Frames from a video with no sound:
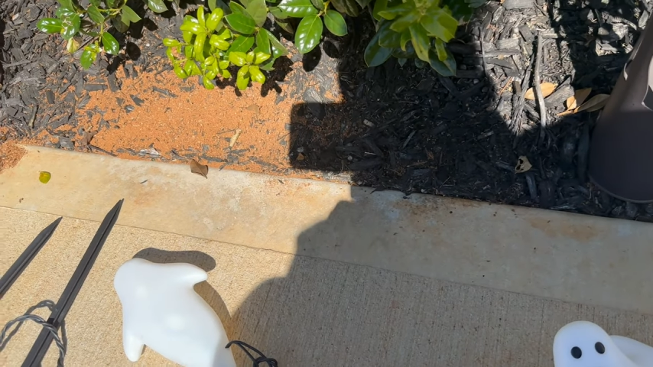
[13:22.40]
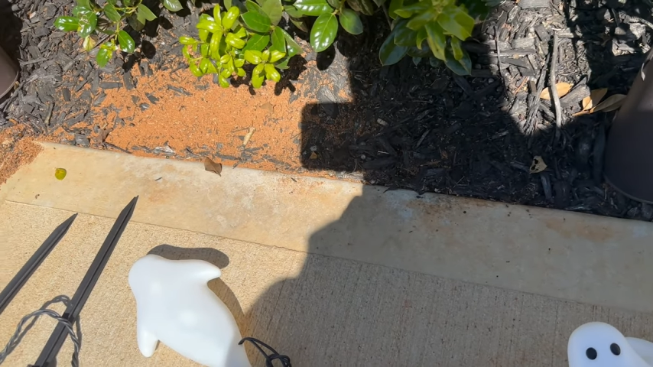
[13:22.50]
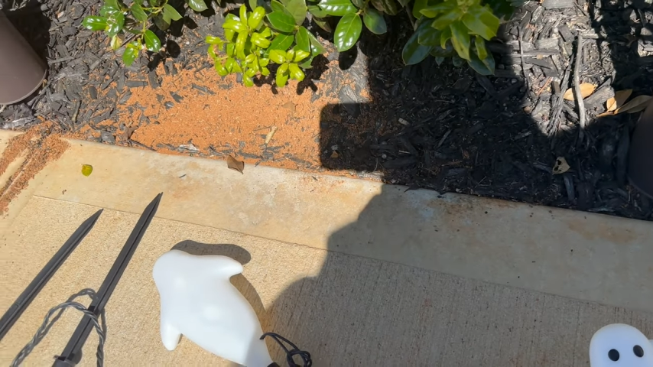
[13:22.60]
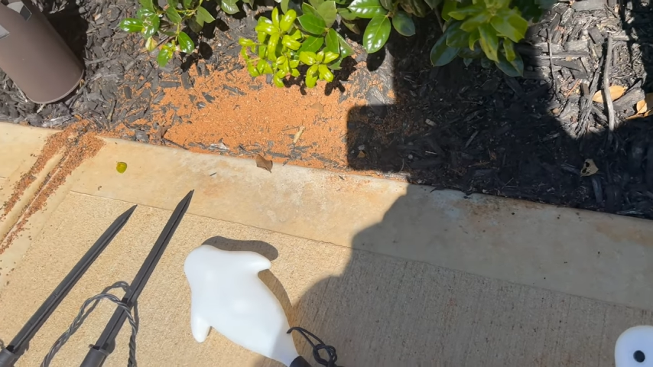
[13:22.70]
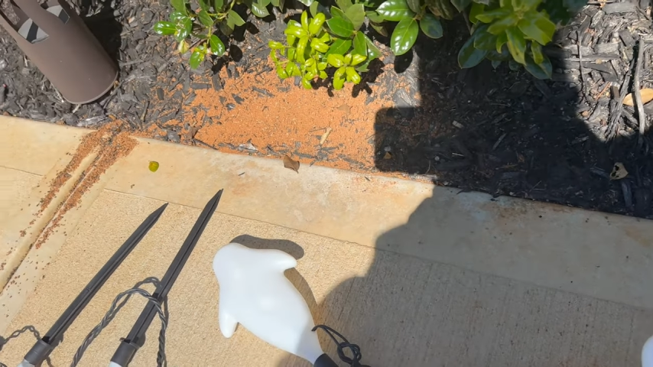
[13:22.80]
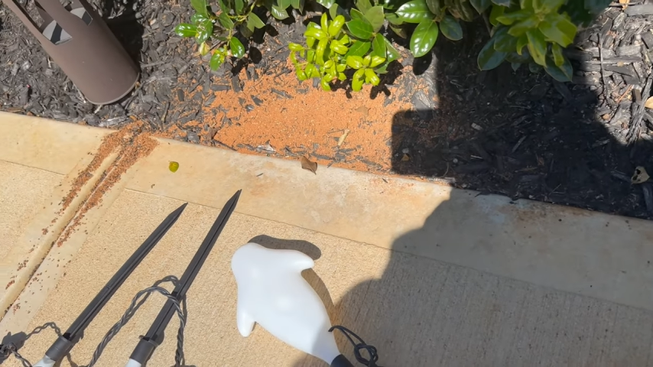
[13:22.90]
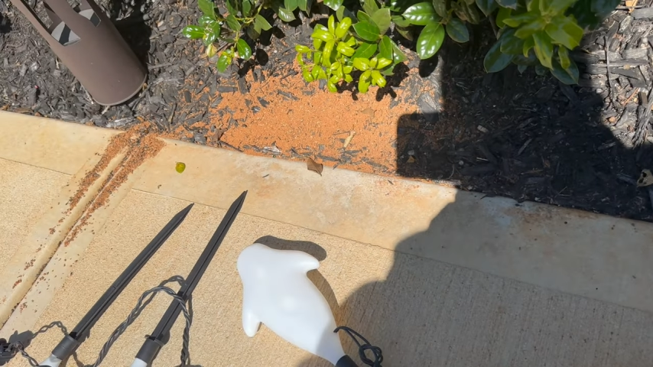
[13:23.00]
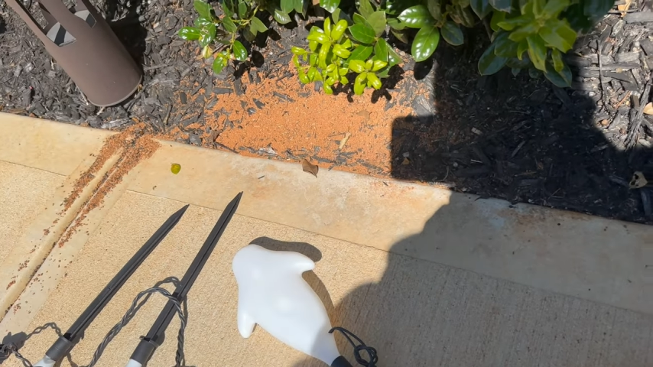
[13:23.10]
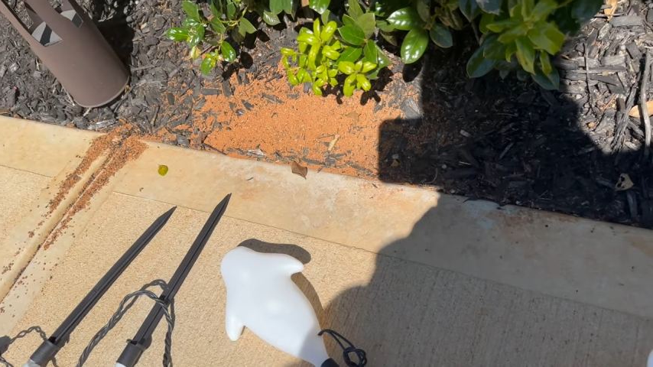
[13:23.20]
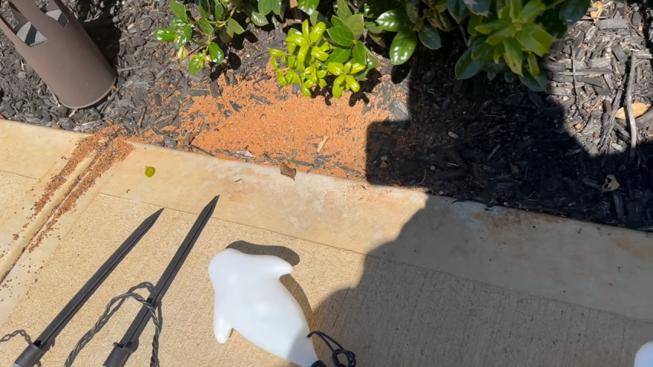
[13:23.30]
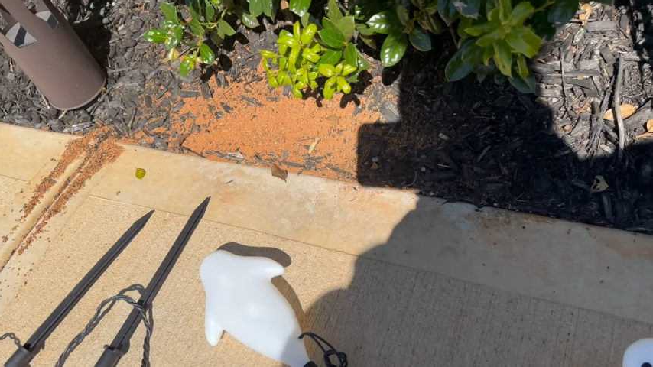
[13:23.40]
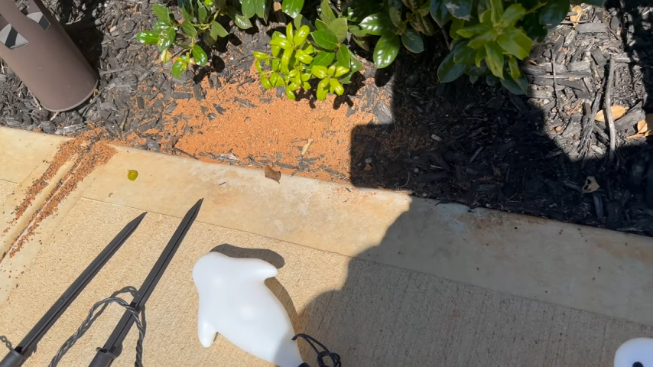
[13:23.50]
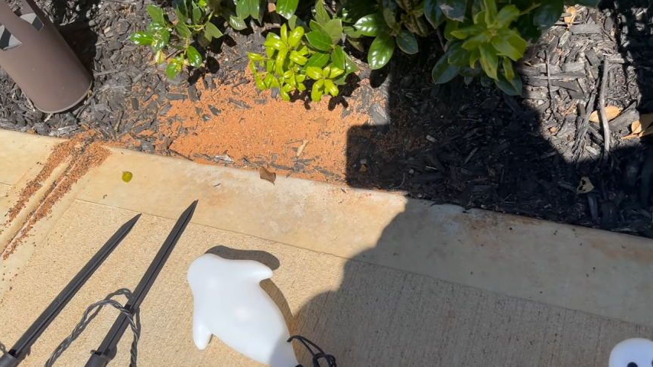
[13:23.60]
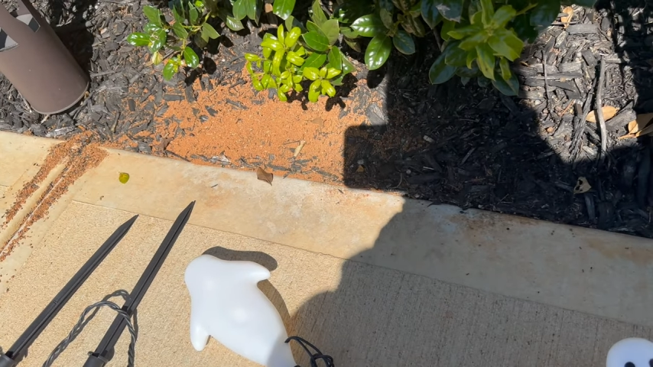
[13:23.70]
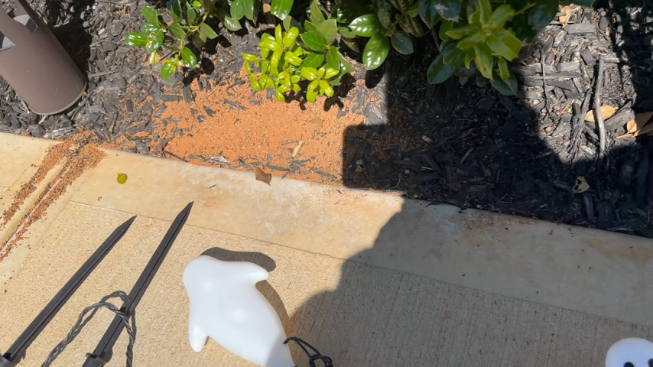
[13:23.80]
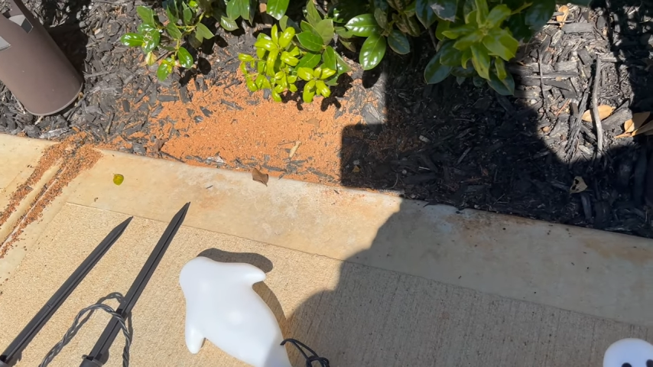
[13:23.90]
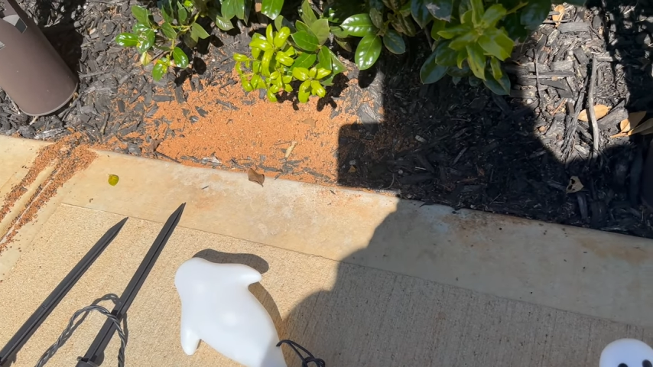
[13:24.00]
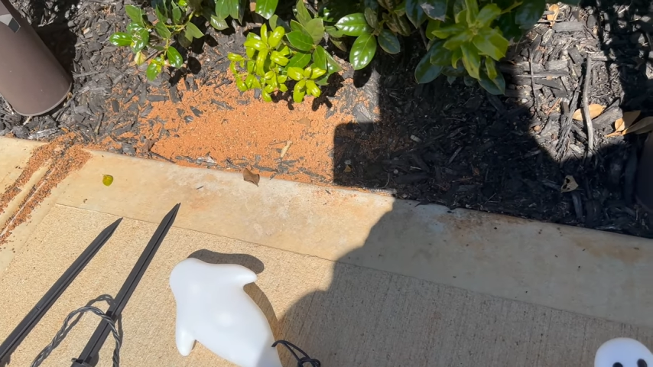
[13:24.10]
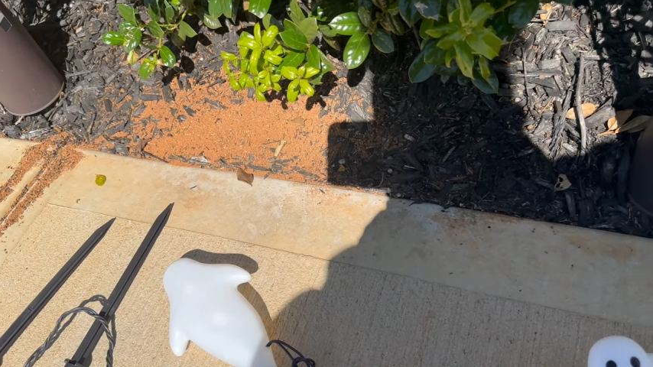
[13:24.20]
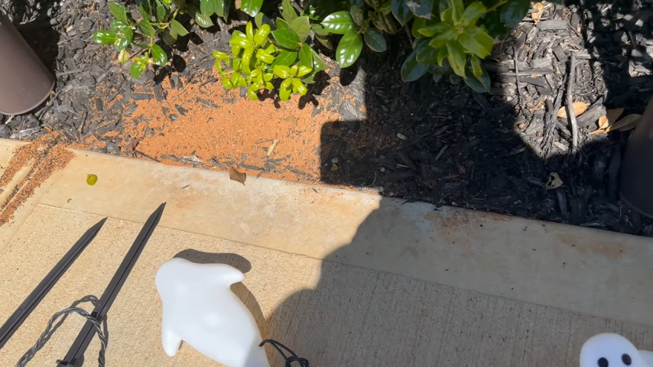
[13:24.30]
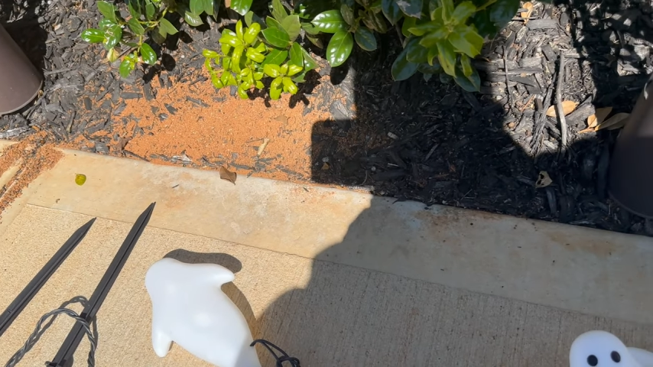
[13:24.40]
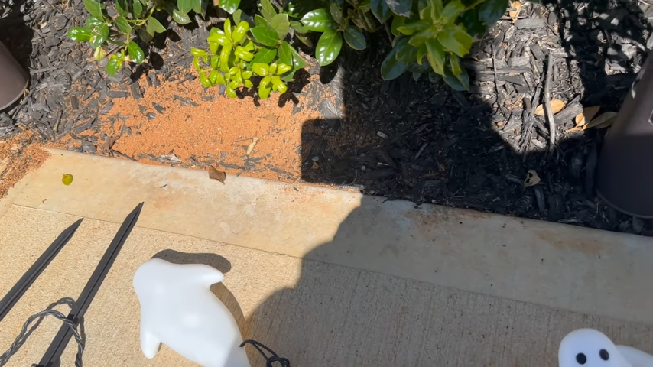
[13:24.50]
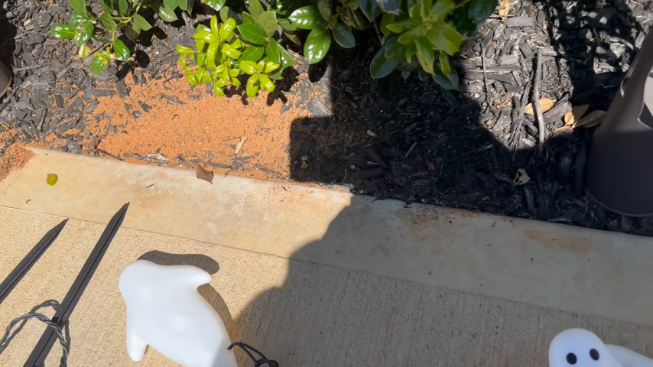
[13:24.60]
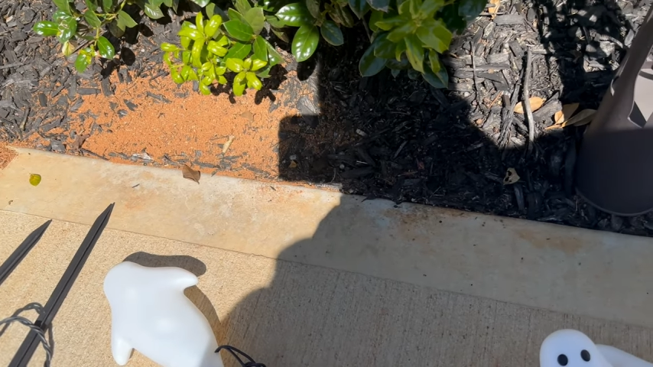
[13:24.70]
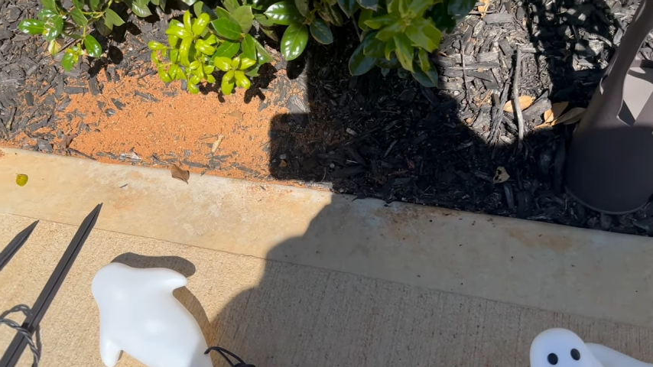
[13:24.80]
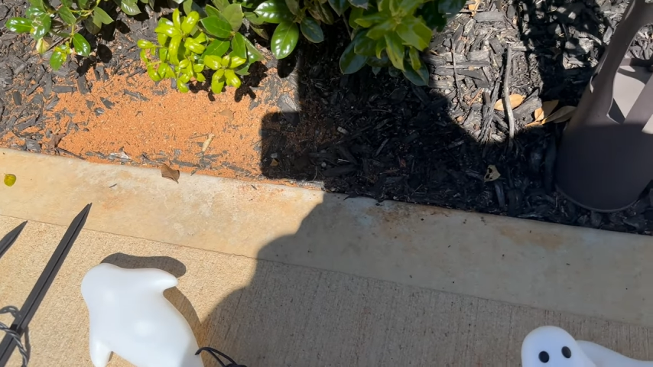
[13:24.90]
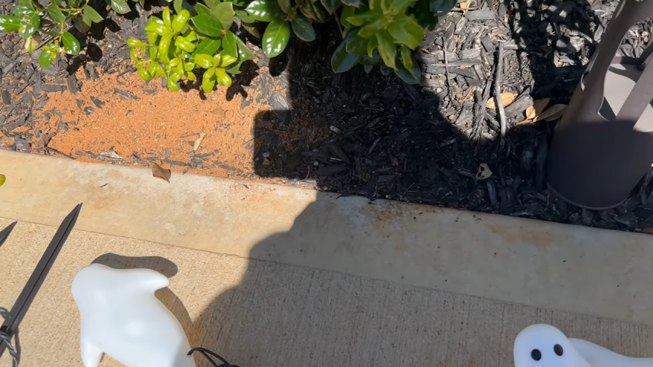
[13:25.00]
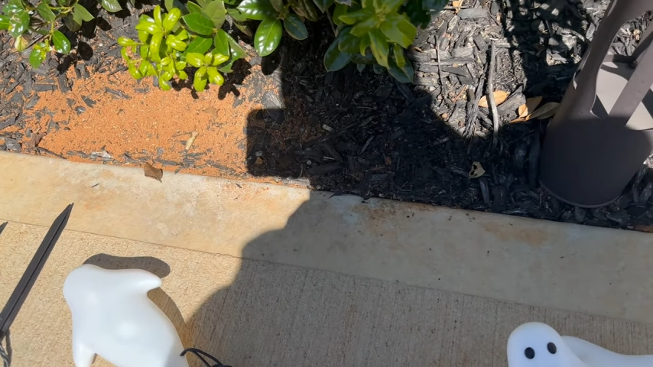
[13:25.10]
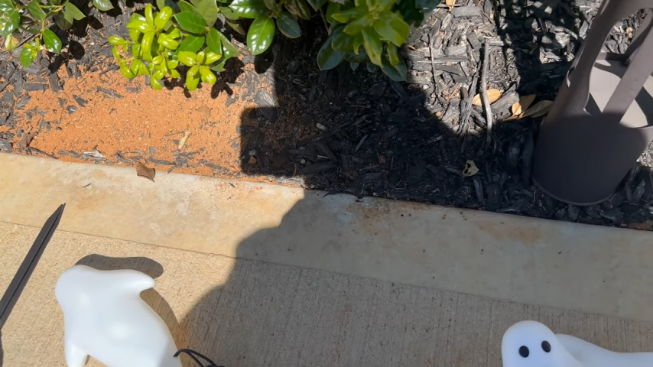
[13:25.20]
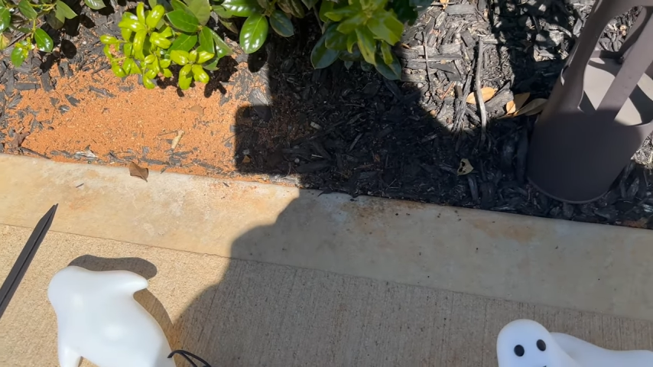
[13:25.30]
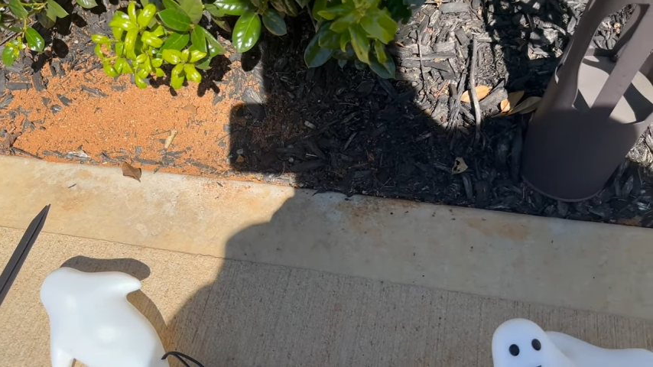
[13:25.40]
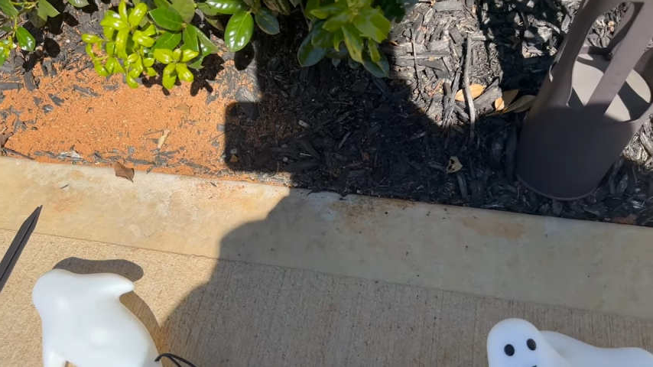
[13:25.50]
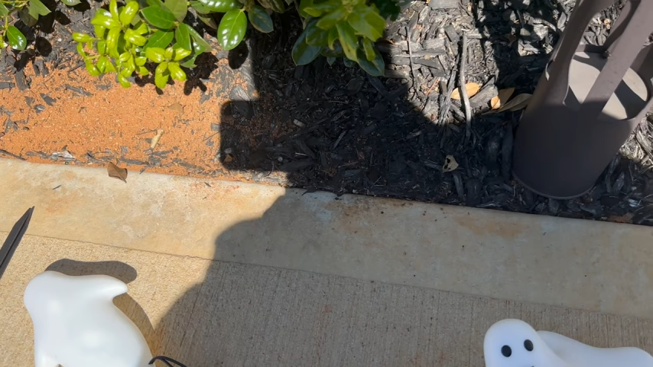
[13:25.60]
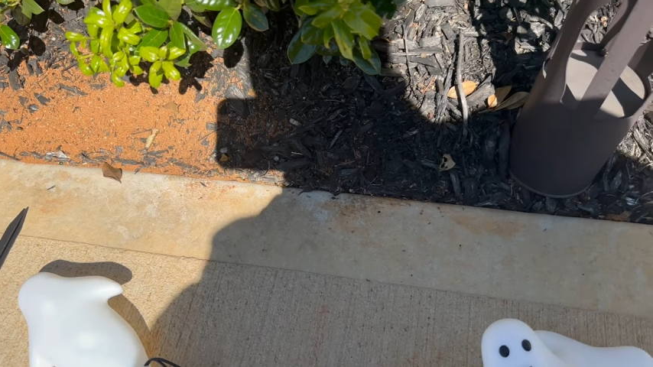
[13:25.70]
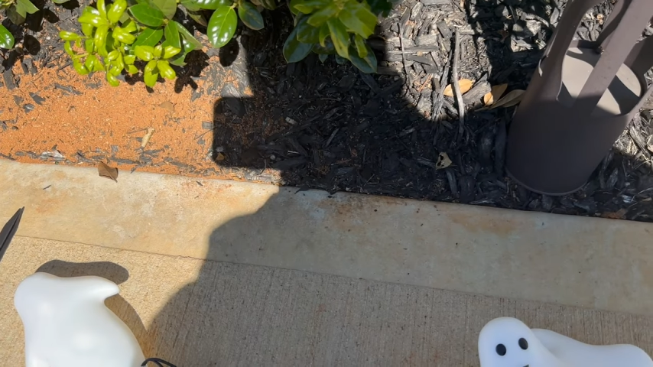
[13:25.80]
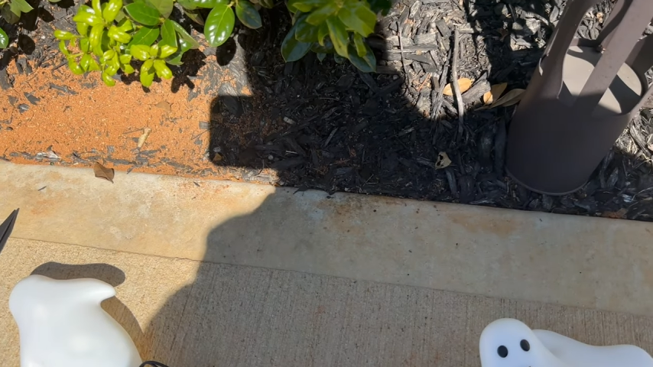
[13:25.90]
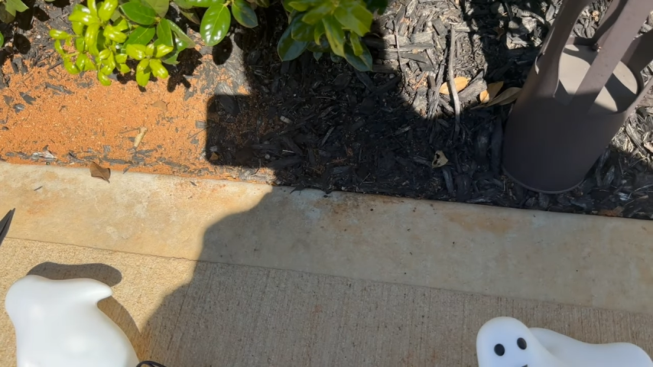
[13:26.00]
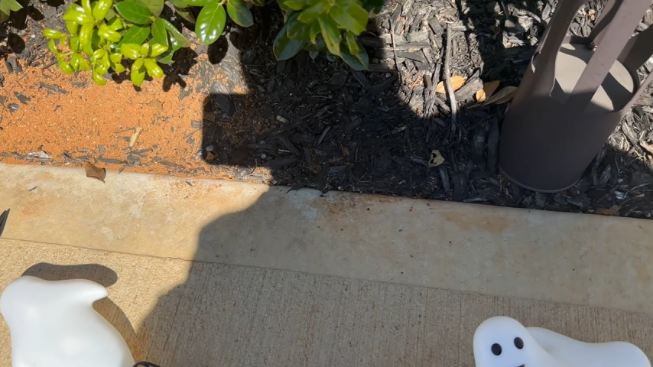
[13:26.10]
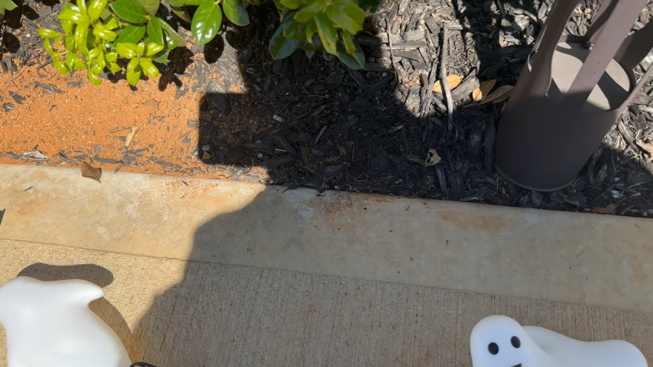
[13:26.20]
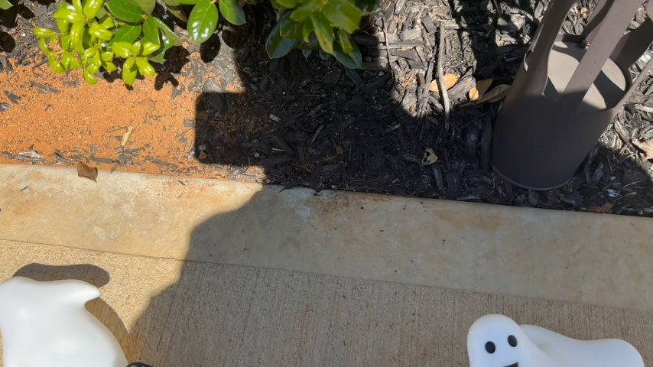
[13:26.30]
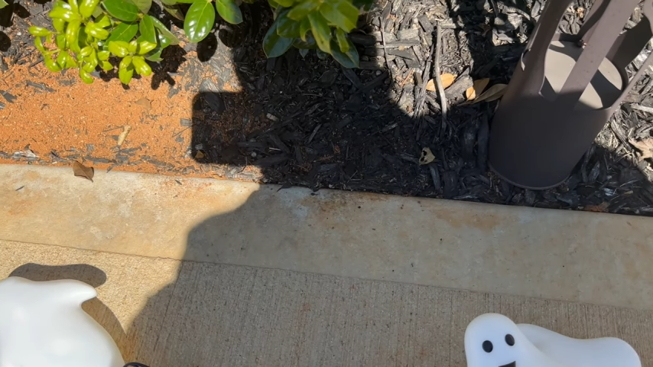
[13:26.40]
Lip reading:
(no speaker visible)